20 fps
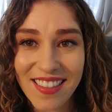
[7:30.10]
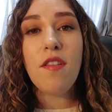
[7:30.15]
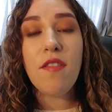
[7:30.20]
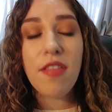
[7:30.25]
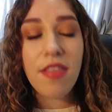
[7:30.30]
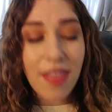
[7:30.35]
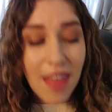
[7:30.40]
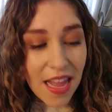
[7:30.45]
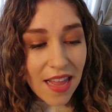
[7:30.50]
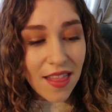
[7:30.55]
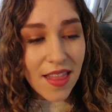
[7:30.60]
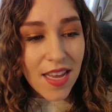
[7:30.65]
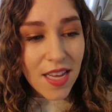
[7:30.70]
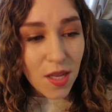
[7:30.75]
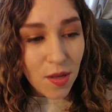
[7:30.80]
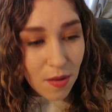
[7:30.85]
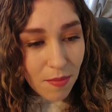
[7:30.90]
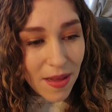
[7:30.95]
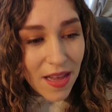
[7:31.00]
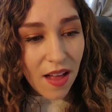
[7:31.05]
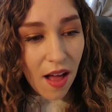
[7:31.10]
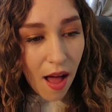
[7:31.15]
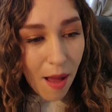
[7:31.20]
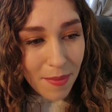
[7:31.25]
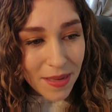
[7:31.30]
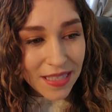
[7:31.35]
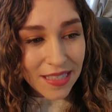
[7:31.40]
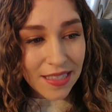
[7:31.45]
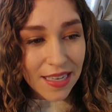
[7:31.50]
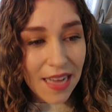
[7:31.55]
You think this would be
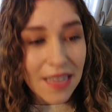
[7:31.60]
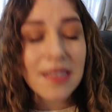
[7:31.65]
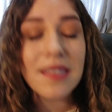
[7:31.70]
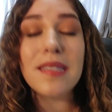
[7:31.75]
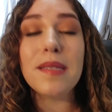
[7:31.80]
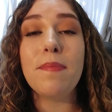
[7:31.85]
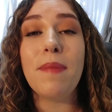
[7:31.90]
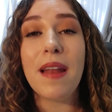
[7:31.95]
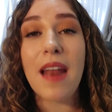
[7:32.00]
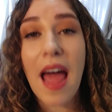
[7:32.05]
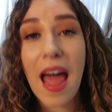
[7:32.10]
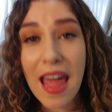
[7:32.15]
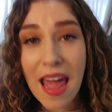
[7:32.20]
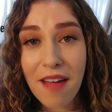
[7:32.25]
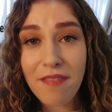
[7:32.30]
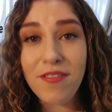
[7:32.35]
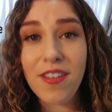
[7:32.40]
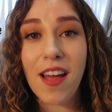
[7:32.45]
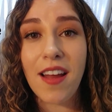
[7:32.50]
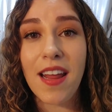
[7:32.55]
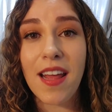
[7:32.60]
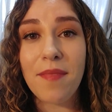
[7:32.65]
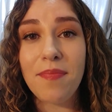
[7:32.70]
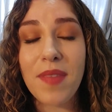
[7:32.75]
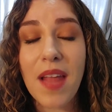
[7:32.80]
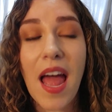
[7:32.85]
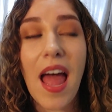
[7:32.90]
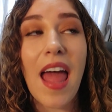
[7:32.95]
common sense, but I have done it.